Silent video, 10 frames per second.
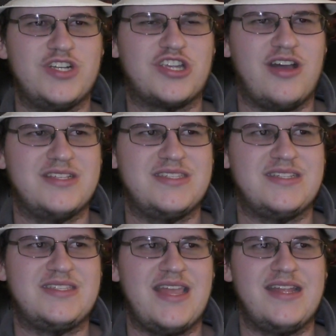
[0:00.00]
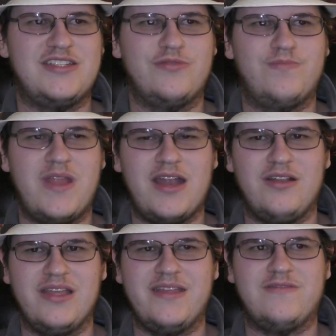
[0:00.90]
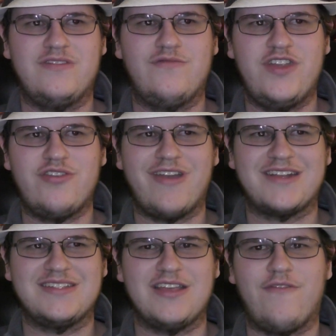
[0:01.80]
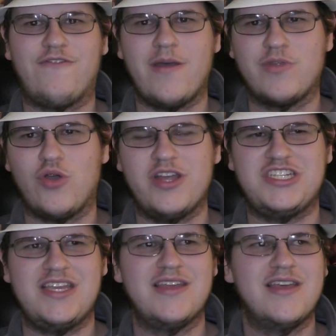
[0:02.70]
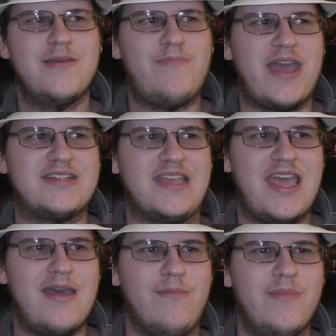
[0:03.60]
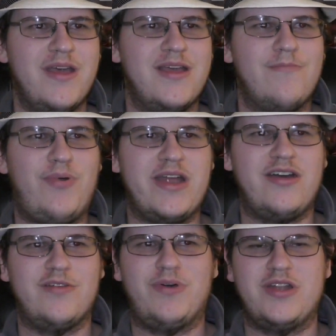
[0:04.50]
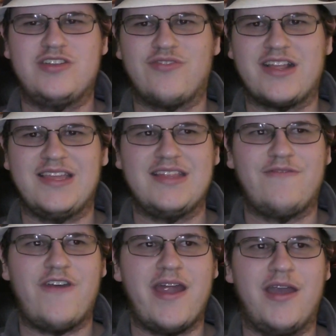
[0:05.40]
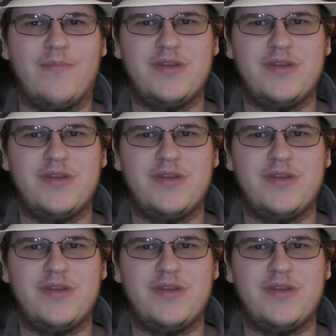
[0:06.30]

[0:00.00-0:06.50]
causes the stand to not only redirect itself from Koichi back to him, but directly at the fire.